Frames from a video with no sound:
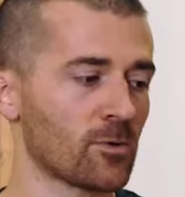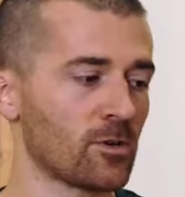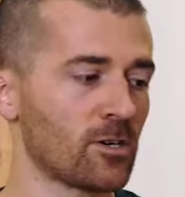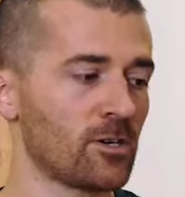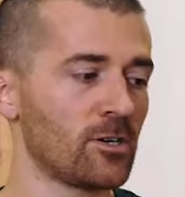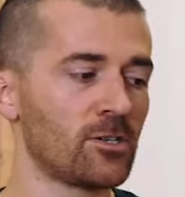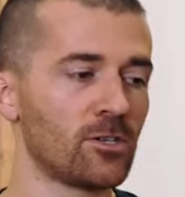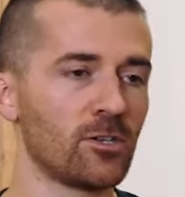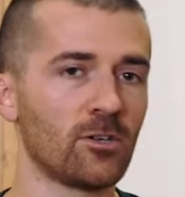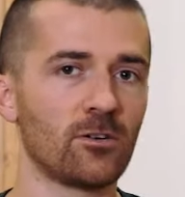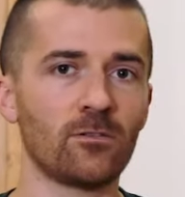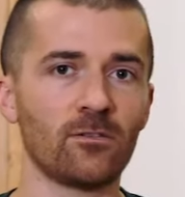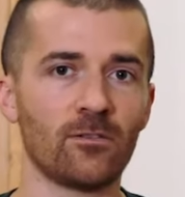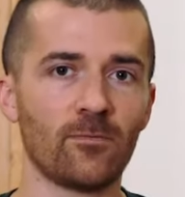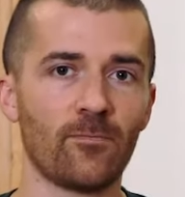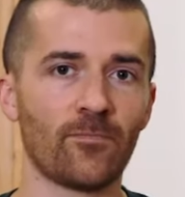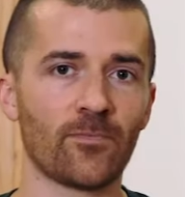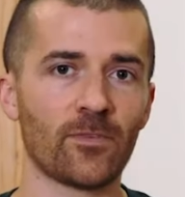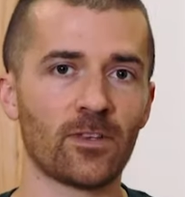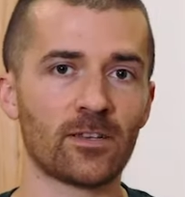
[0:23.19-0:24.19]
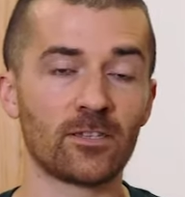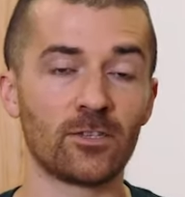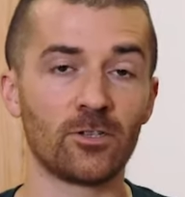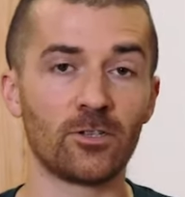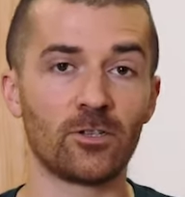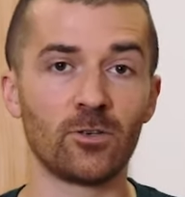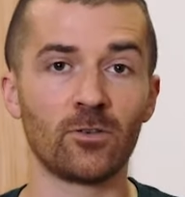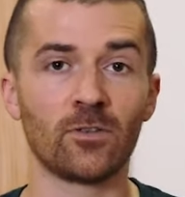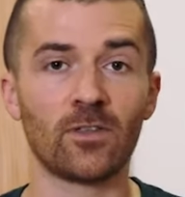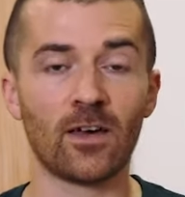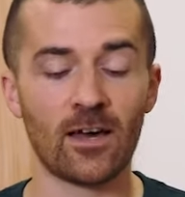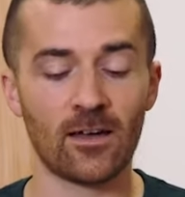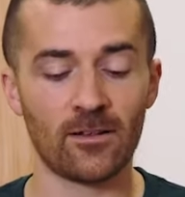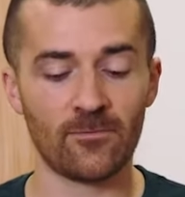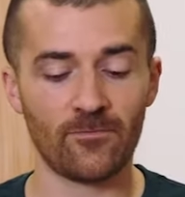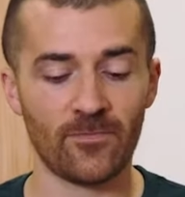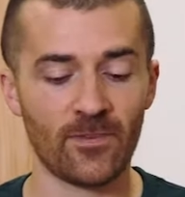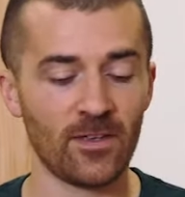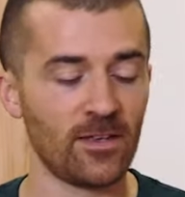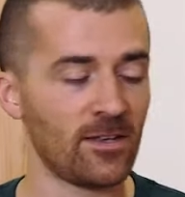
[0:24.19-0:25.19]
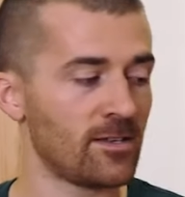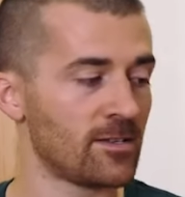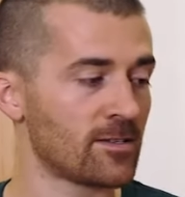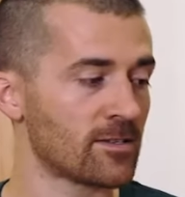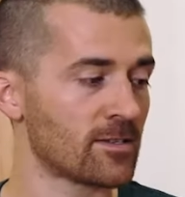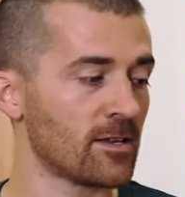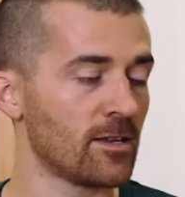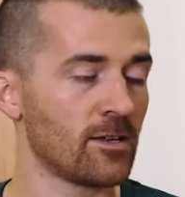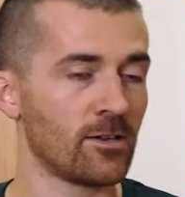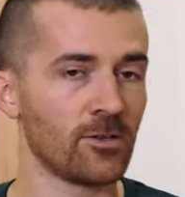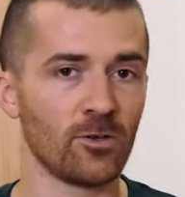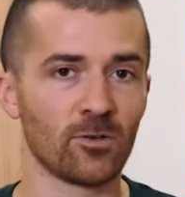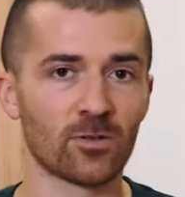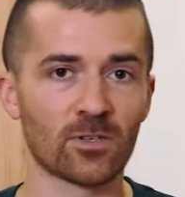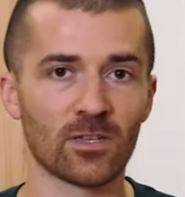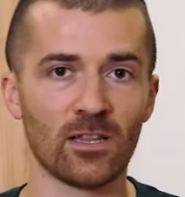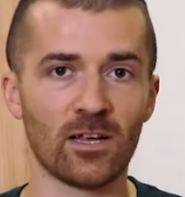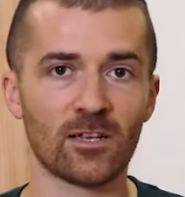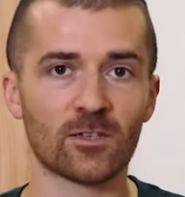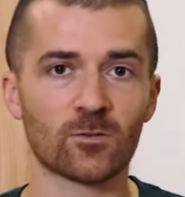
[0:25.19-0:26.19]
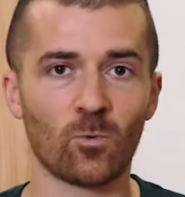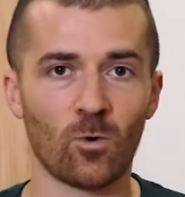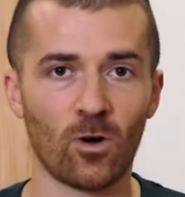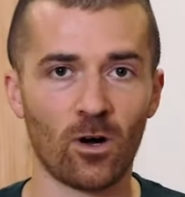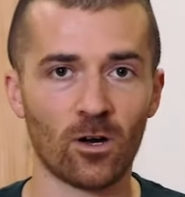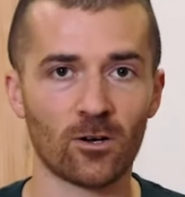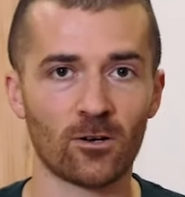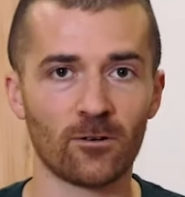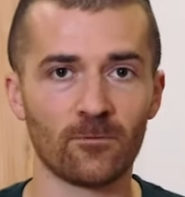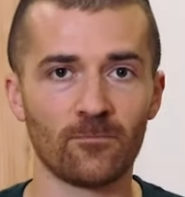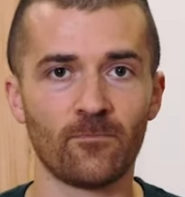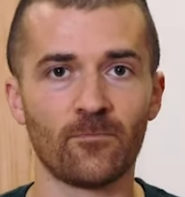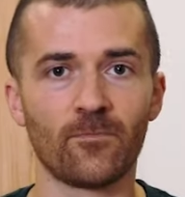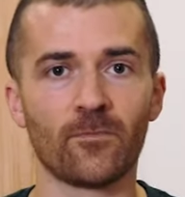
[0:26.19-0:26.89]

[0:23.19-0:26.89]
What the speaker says: we're gonna do to do that is use less water.